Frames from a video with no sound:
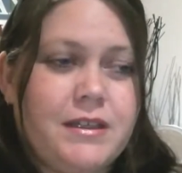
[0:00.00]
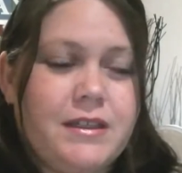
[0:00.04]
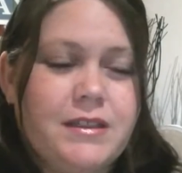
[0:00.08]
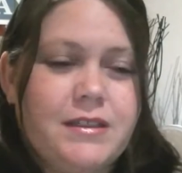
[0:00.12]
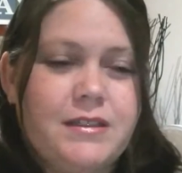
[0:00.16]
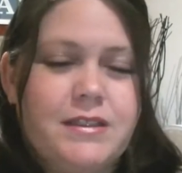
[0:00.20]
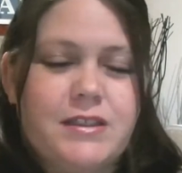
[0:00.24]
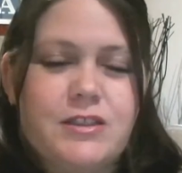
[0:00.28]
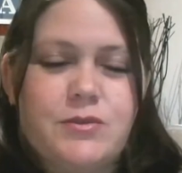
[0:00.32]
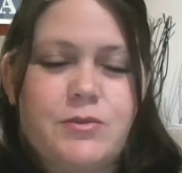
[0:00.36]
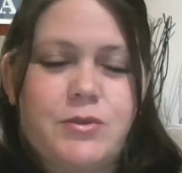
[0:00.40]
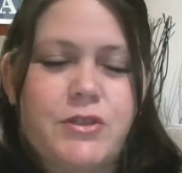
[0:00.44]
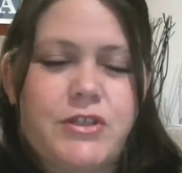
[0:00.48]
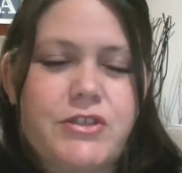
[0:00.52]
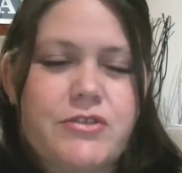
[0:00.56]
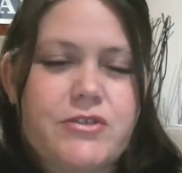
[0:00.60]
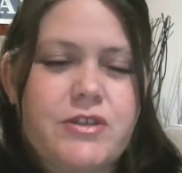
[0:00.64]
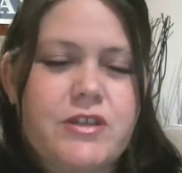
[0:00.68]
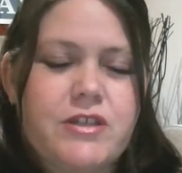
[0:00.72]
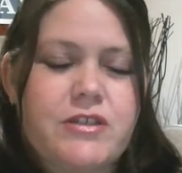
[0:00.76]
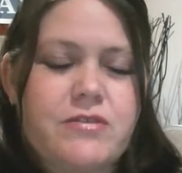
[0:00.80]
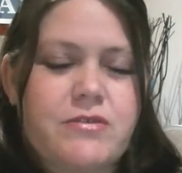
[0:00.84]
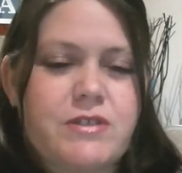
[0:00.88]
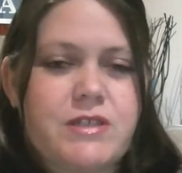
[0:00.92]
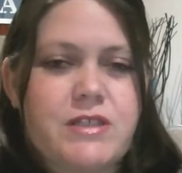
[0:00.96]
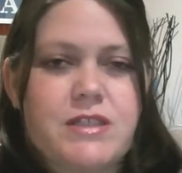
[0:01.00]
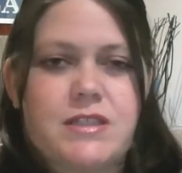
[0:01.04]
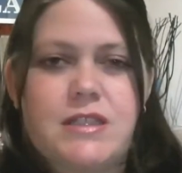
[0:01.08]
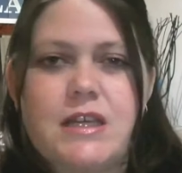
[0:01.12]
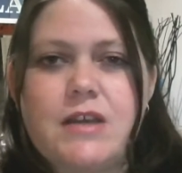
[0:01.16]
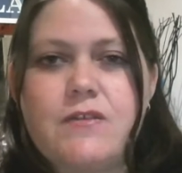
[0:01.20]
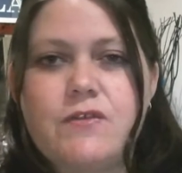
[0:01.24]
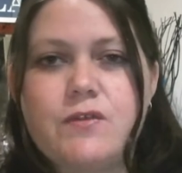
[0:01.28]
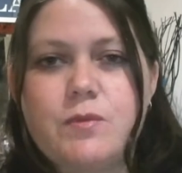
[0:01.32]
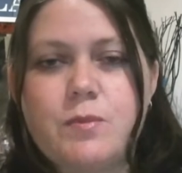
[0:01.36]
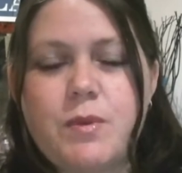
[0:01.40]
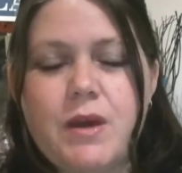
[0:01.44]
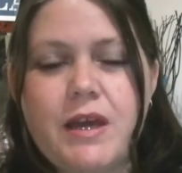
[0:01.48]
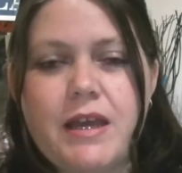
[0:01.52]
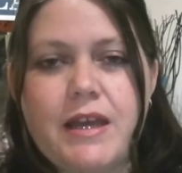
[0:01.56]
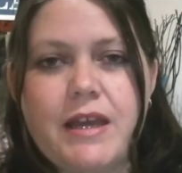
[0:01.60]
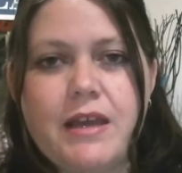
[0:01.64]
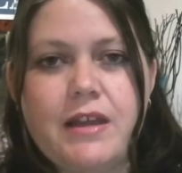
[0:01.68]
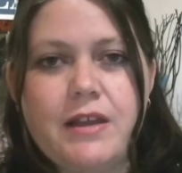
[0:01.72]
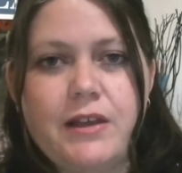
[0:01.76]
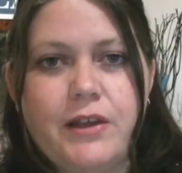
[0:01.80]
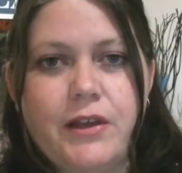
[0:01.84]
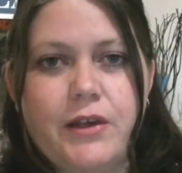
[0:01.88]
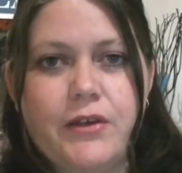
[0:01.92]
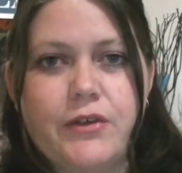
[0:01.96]
This moisturizer is loved by a
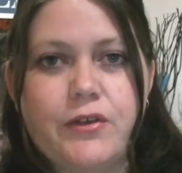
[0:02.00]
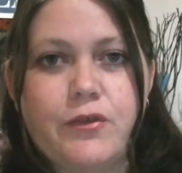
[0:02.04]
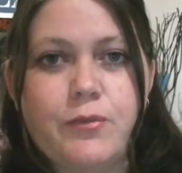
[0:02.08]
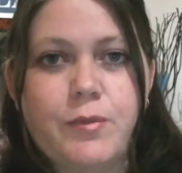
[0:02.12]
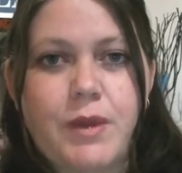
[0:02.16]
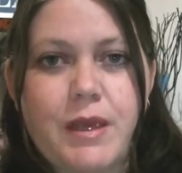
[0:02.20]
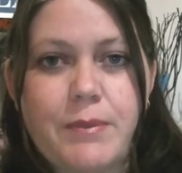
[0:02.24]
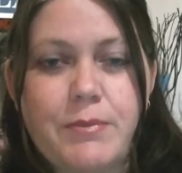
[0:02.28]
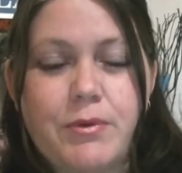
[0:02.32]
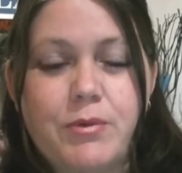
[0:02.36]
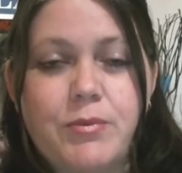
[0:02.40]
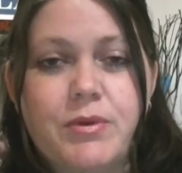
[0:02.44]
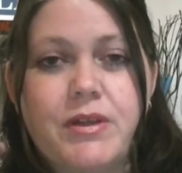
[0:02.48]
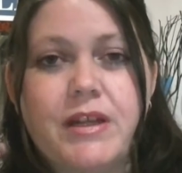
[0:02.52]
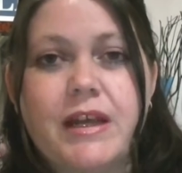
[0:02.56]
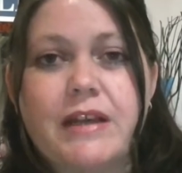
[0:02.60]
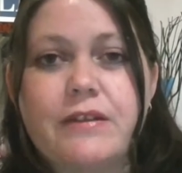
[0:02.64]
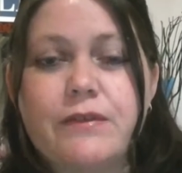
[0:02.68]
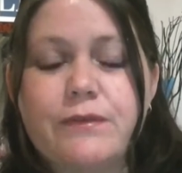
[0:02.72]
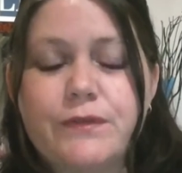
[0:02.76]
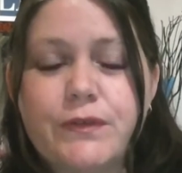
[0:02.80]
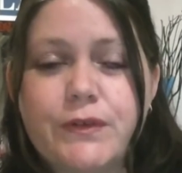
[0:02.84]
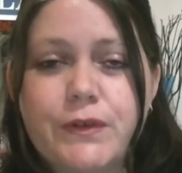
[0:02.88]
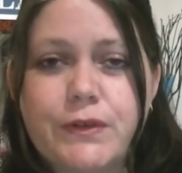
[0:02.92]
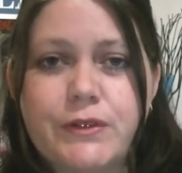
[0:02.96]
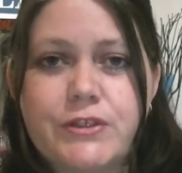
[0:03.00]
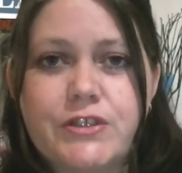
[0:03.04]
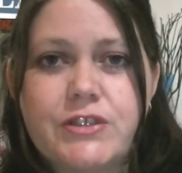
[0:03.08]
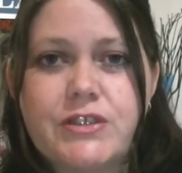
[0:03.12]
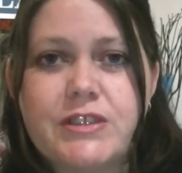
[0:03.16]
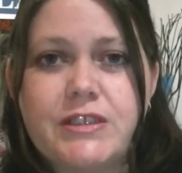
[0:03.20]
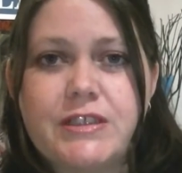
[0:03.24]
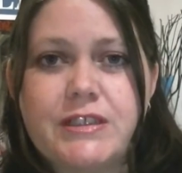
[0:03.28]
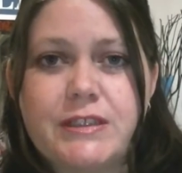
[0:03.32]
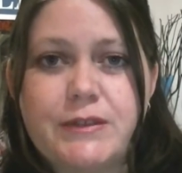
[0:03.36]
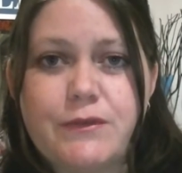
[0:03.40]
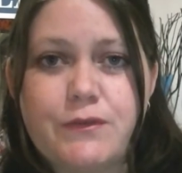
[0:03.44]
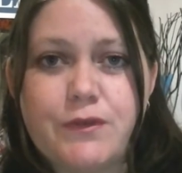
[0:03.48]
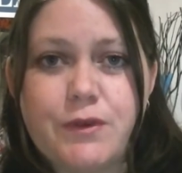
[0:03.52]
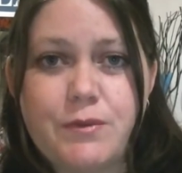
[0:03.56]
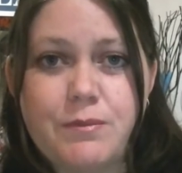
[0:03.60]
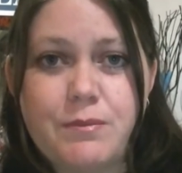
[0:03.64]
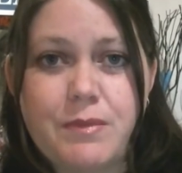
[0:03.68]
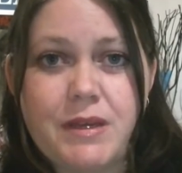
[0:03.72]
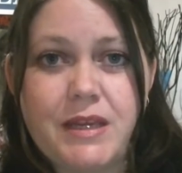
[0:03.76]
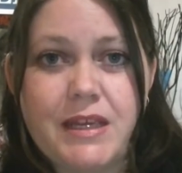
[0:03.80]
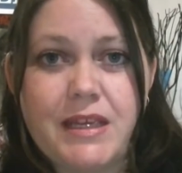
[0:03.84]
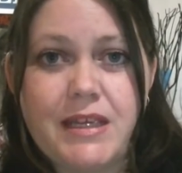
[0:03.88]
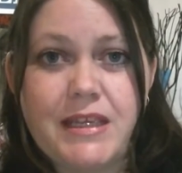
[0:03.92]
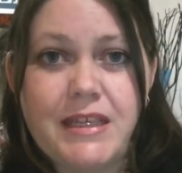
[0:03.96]
lot of people, but unfortunately for
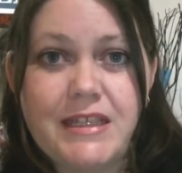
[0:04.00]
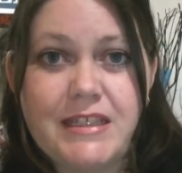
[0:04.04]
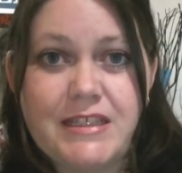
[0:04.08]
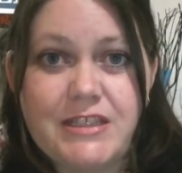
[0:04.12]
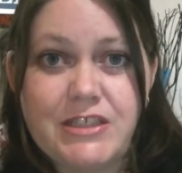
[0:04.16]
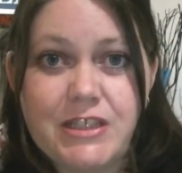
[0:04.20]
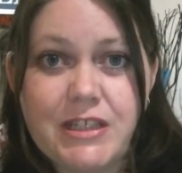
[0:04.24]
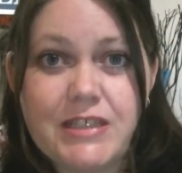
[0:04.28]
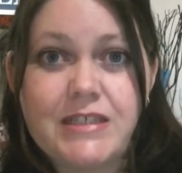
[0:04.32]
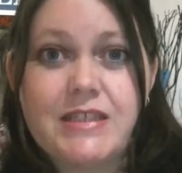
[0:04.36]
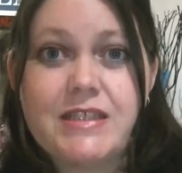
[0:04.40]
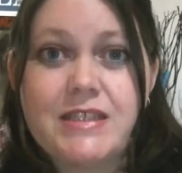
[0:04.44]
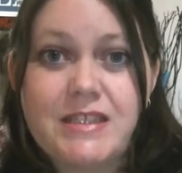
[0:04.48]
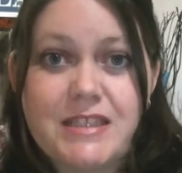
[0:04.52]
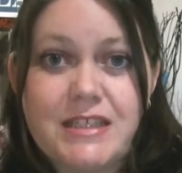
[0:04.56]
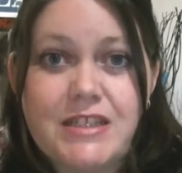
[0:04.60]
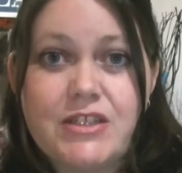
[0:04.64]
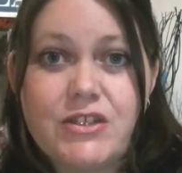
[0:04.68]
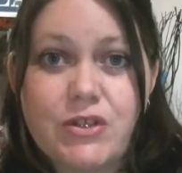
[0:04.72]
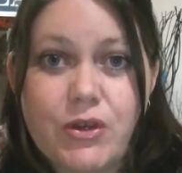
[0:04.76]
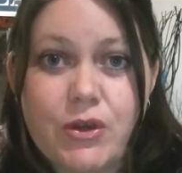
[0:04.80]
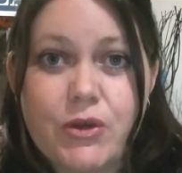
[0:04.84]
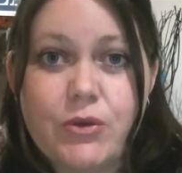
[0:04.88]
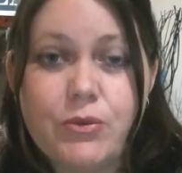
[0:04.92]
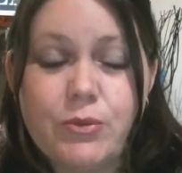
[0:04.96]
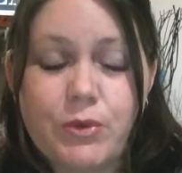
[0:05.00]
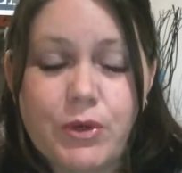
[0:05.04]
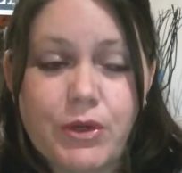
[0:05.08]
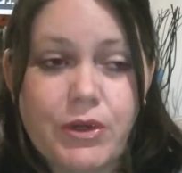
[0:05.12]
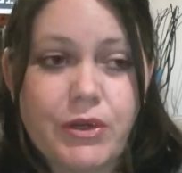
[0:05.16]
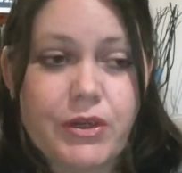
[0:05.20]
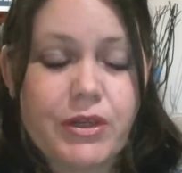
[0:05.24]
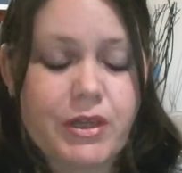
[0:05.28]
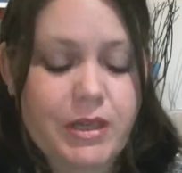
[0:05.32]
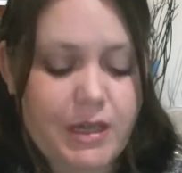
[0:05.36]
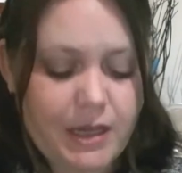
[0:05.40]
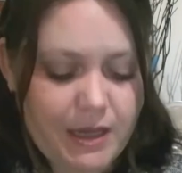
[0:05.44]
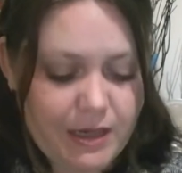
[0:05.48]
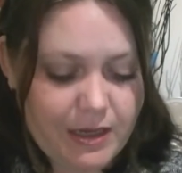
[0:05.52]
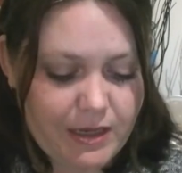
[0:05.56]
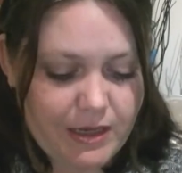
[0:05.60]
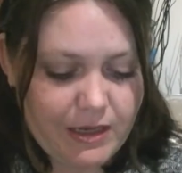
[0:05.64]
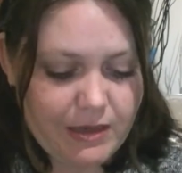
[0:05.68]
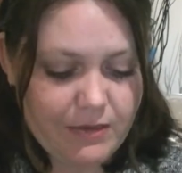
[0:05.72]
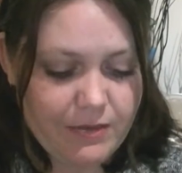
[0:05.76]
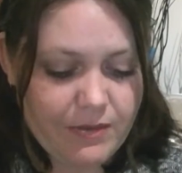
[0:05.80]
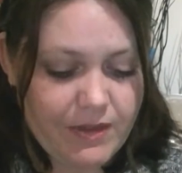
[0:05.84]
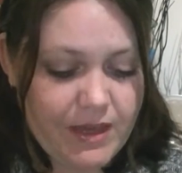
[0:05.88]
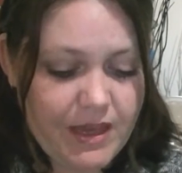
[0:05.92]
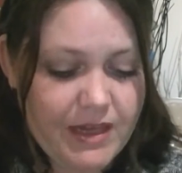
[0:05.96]
me, it just did not work.
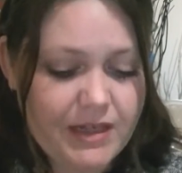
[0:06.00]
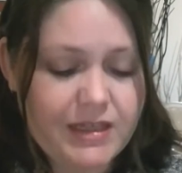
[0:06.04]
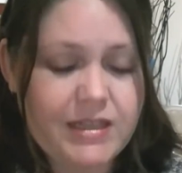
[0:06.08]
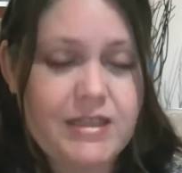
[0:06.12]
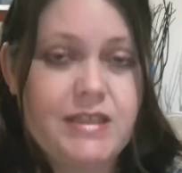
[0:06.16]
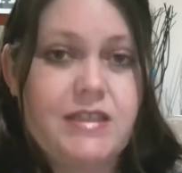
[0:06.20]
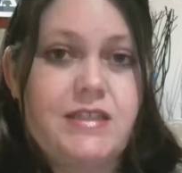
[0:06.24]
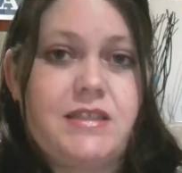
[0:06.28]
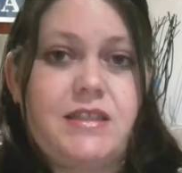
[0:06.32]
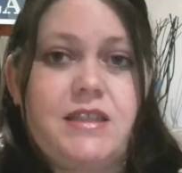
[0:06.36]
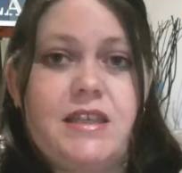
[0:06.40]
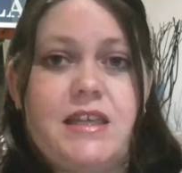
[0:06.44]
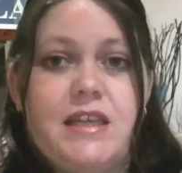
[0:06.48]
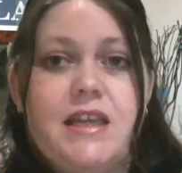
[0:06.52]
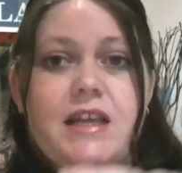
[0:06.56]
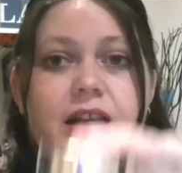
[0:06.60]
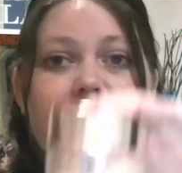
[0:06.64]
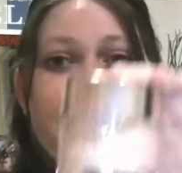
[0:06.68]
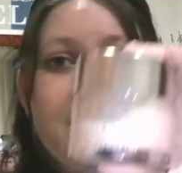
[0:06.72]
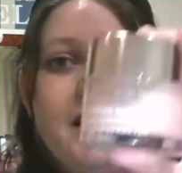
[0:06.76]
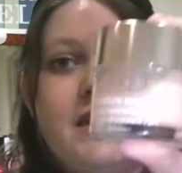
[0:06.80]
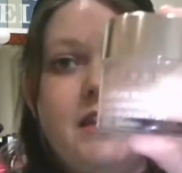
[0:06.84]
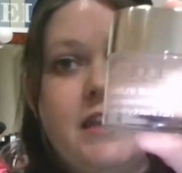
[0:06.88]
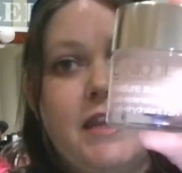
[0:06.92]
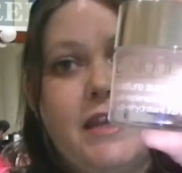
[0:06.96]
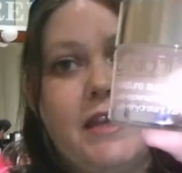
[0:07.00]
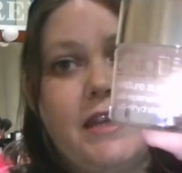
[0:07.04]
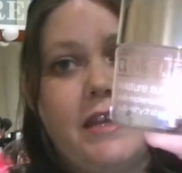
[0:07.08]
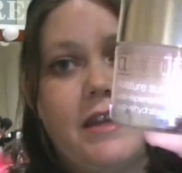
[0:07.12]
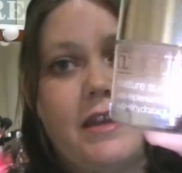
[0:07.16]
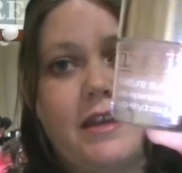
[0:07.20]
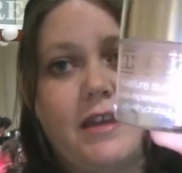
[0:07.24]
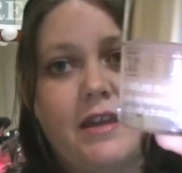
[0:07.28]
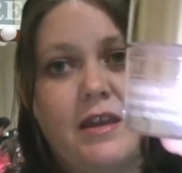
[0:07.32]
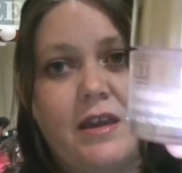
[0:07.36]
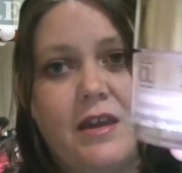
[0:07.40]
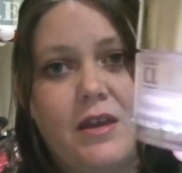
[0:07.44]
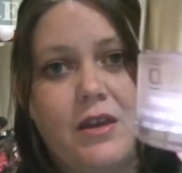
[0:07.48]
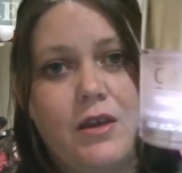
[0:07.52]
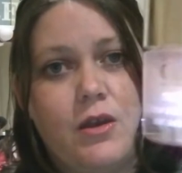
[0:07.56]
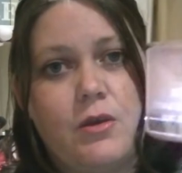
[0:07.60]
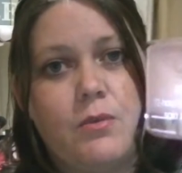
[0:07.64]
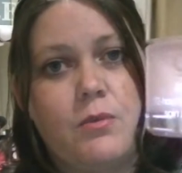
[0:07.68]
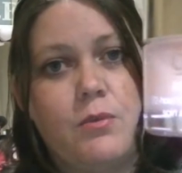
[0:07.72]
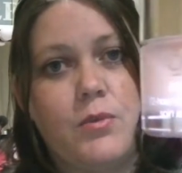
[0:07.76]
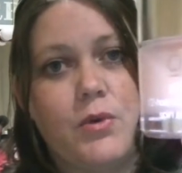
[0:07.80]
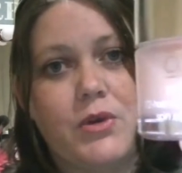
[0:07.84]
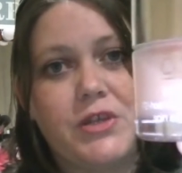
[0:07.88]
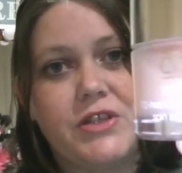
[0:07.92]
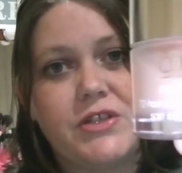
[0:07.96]
That is the Clinique
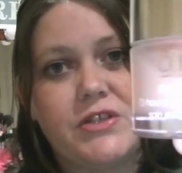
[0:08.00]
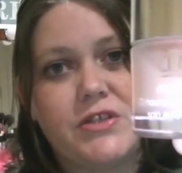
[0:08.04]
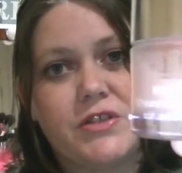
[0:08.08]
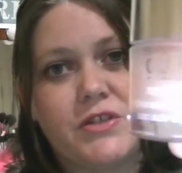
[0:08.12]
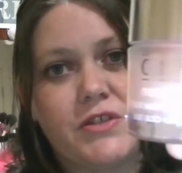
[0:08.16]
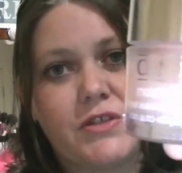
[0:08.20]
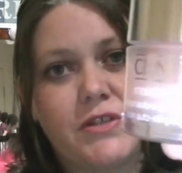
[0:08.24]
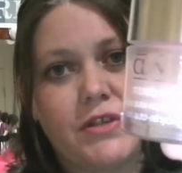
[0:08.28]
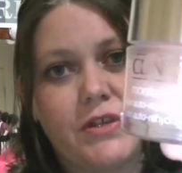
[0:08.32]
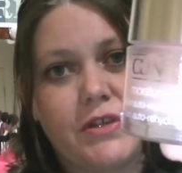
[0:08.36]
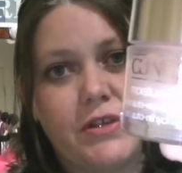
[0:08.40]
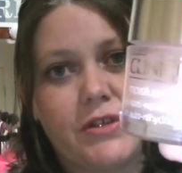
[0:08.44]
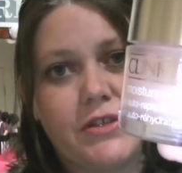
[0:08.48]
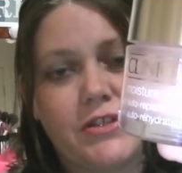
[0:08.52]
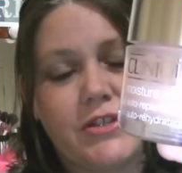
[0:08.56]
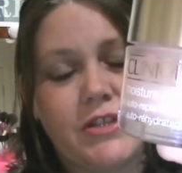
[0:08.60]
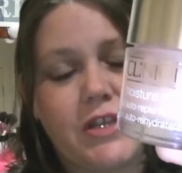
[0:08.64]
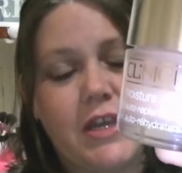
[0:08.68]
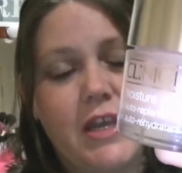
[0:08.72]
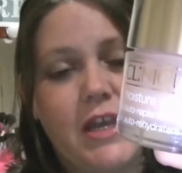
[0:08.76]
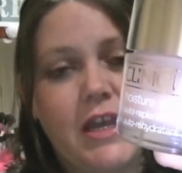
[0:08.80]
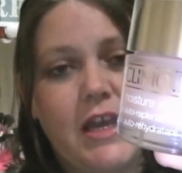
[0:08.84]
Moisture Surge.